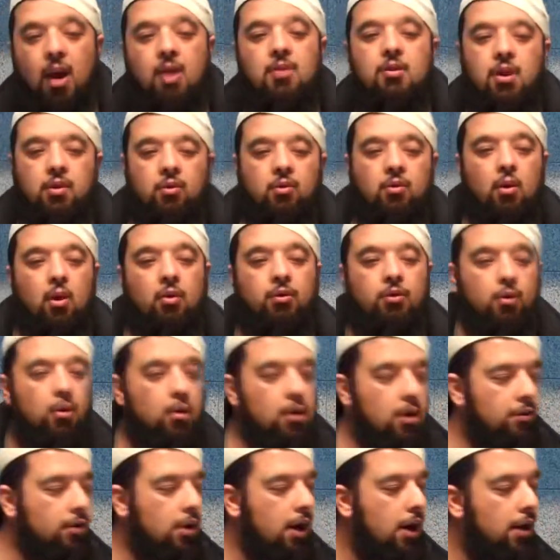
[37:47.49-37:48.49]
and this is
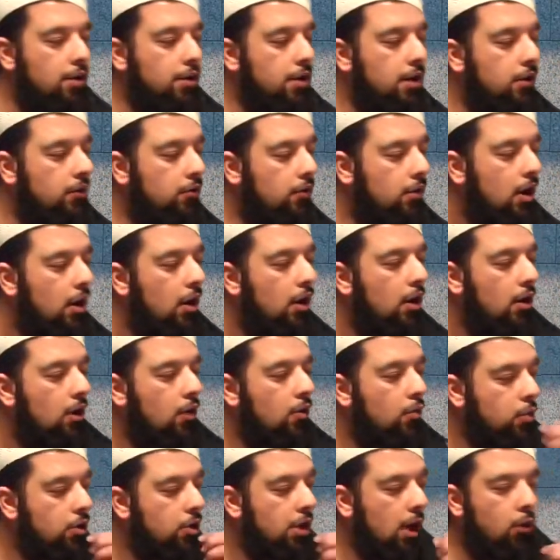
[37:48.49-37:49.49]
also another
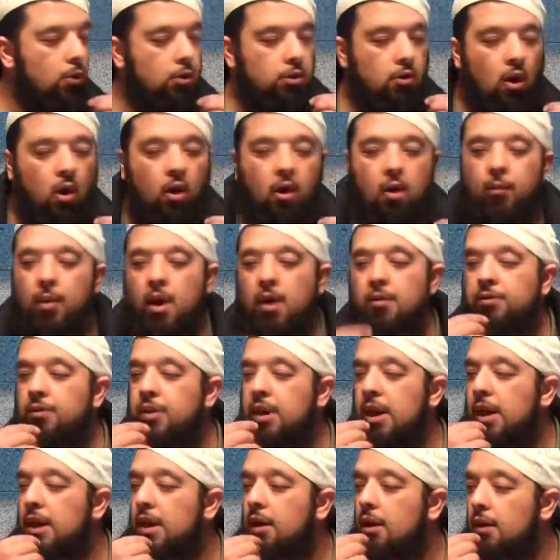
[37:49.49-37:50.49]
hadith in which I will talk
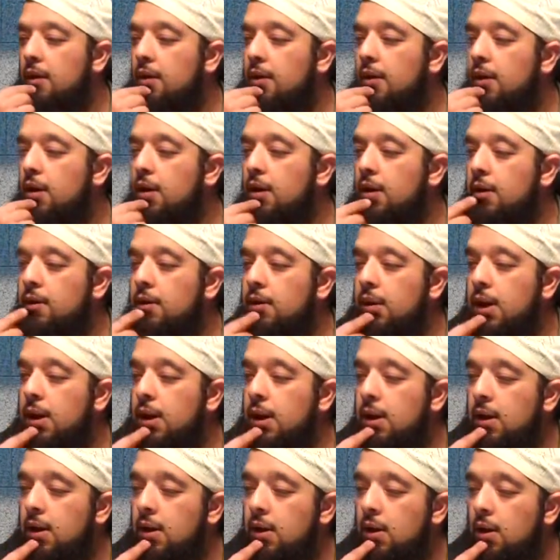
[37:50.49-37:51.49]
about the
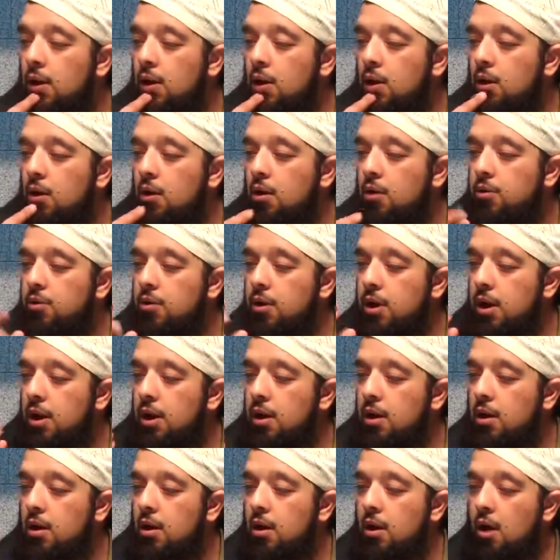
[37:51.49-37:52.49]
the
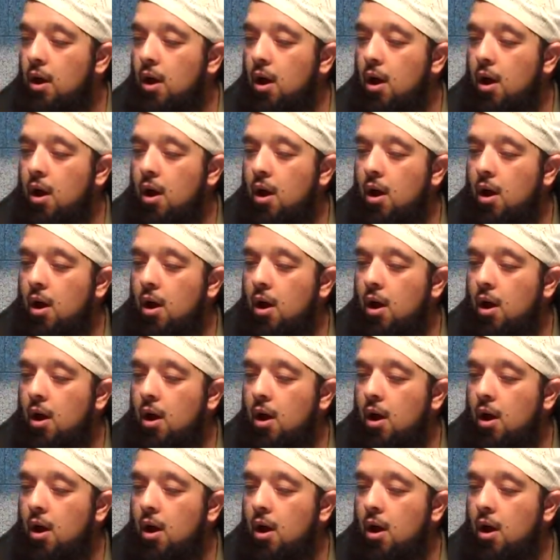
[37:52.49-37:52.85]
the